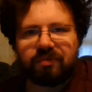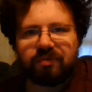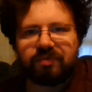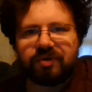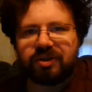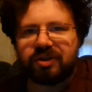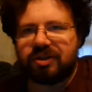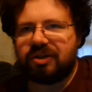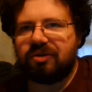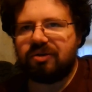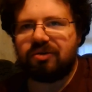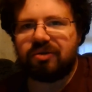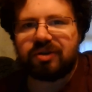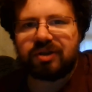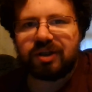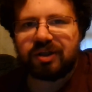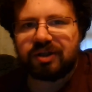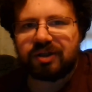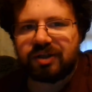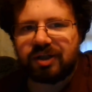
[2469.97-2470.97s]
obscure
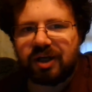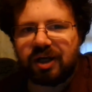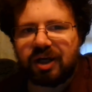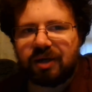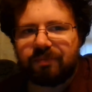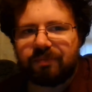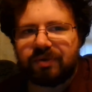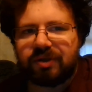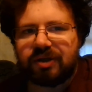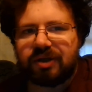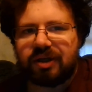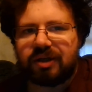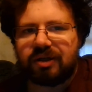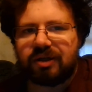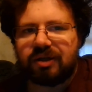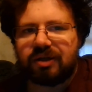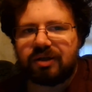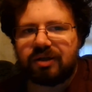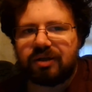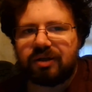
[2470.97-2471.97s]
things to happen
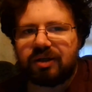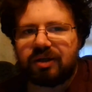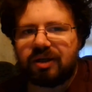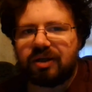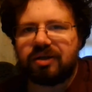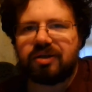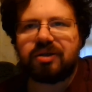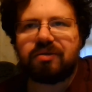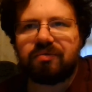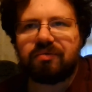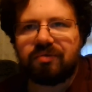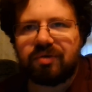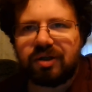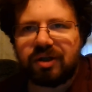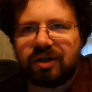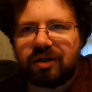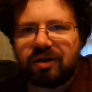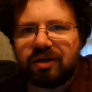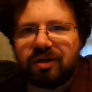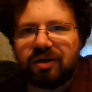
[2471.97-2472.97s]
in the
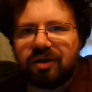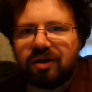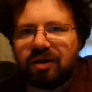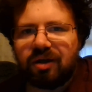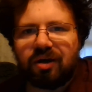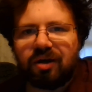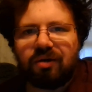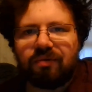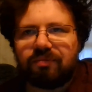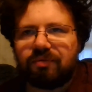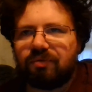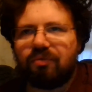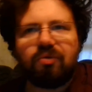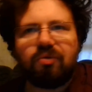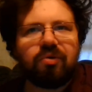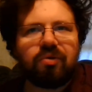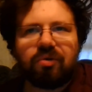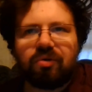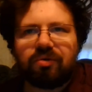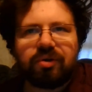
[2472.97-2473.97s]
history of the
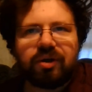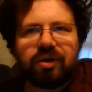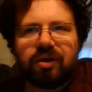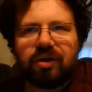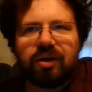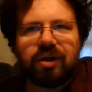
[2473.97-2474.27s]
world.